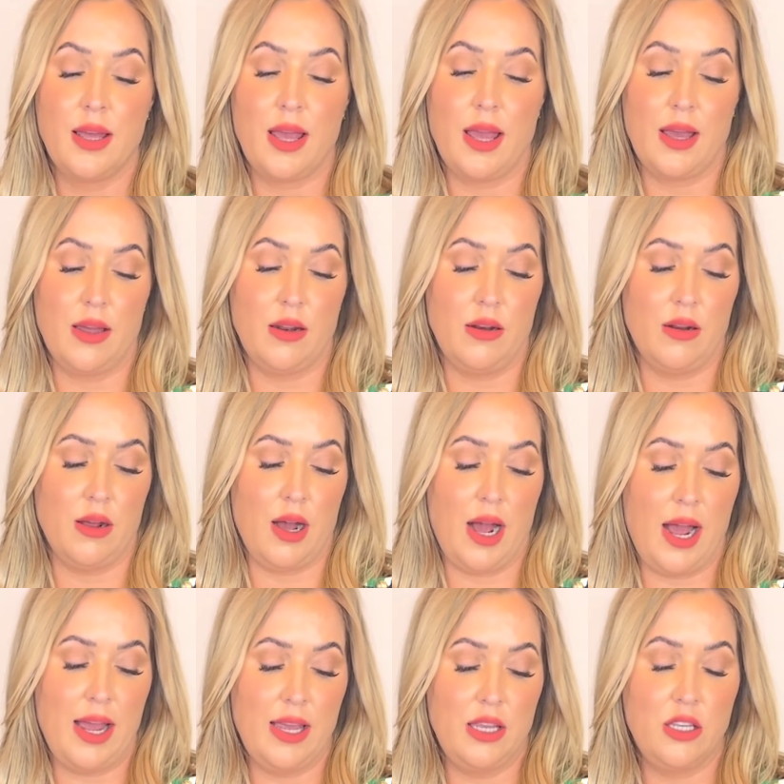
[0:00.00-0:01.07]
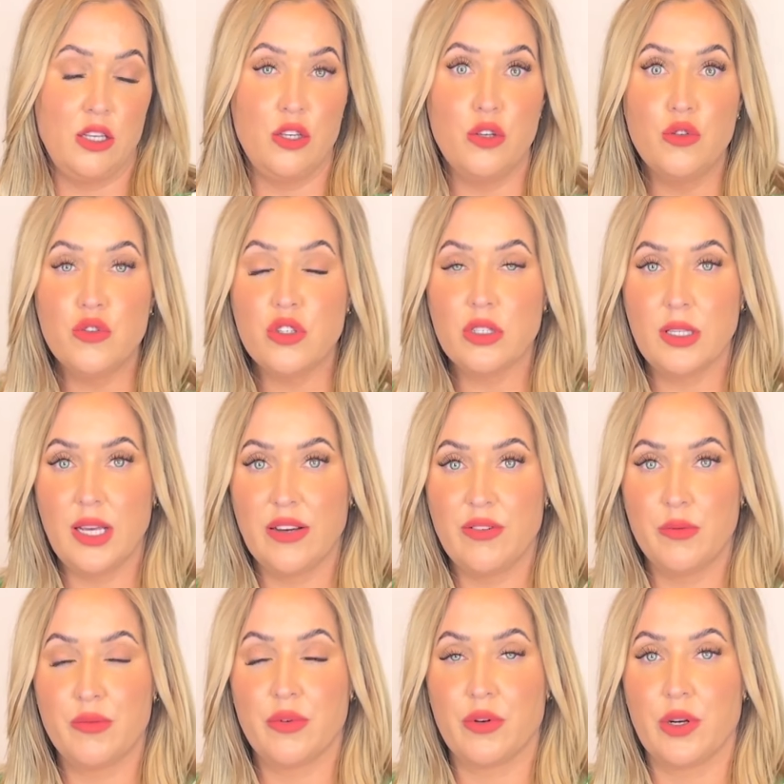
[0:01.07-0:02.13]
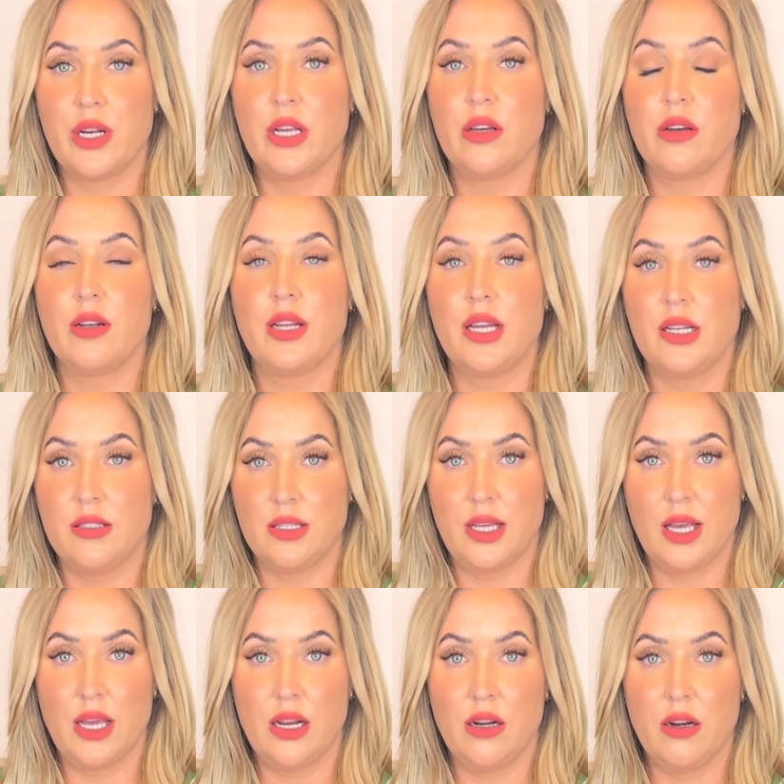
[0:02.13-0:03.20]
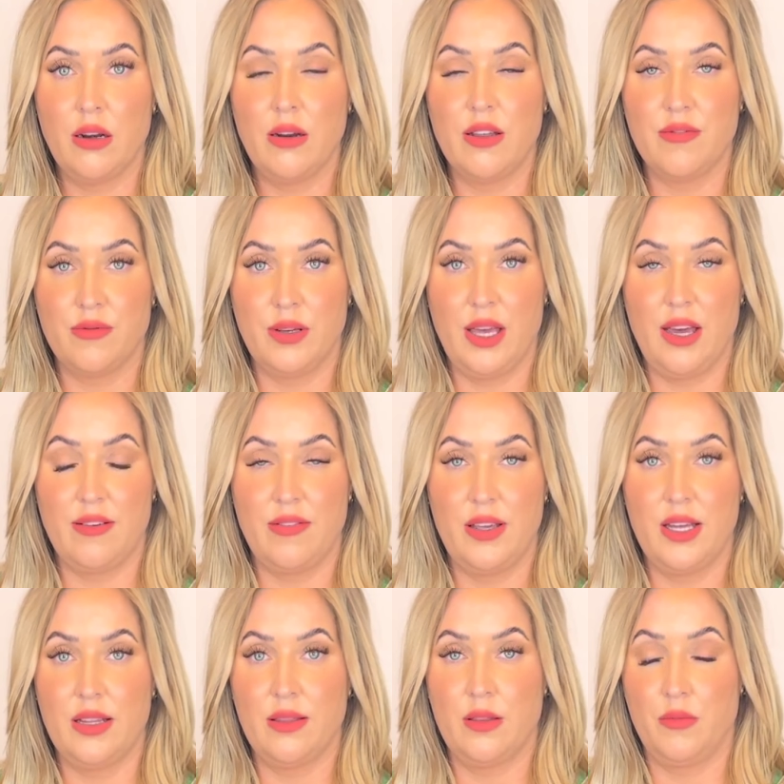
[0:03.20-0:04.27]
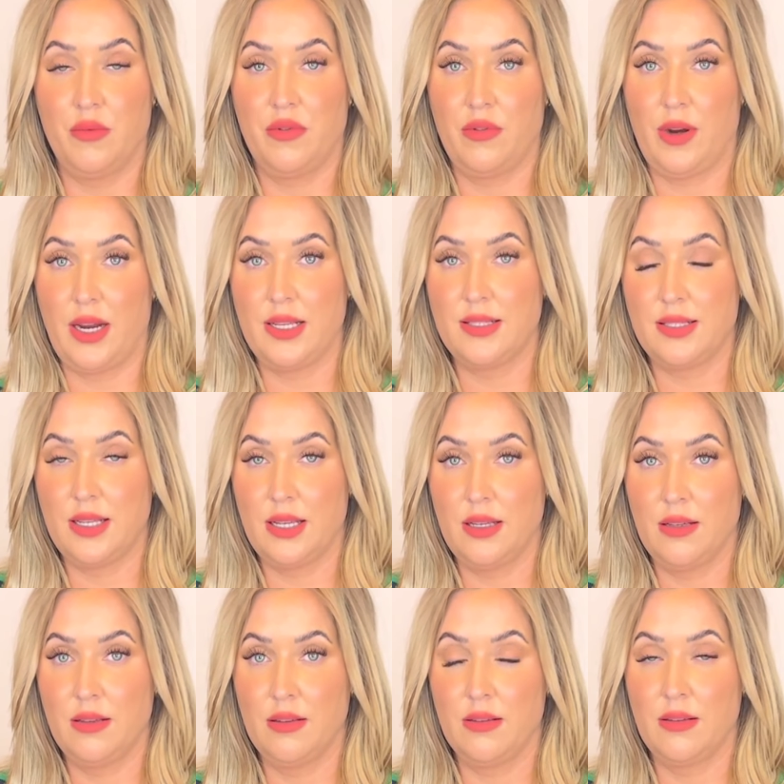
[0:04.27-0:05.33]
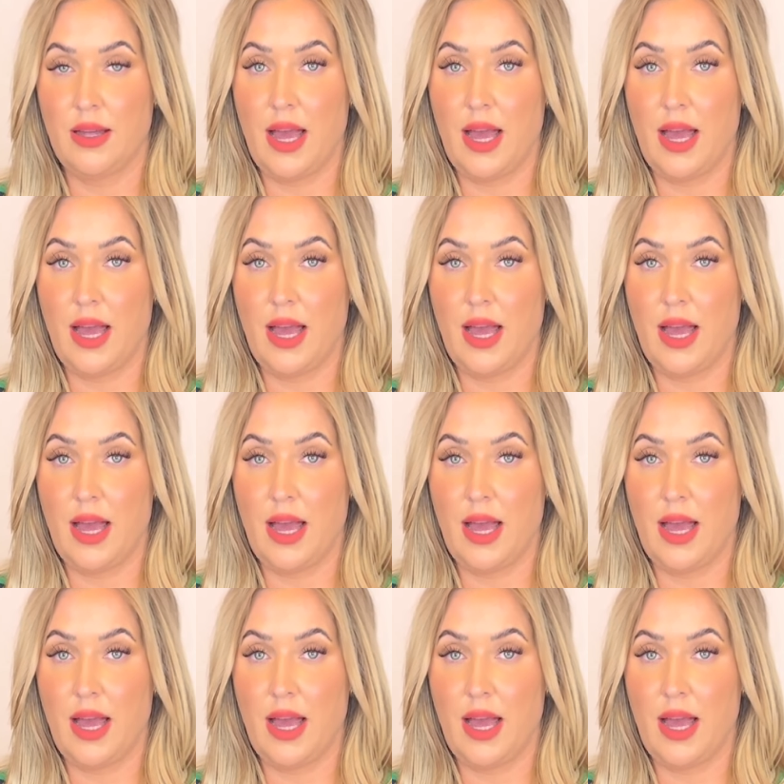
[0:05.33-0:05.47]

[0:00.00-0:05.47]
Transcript: And I usually have a pretty good indicator if we have hit the pricing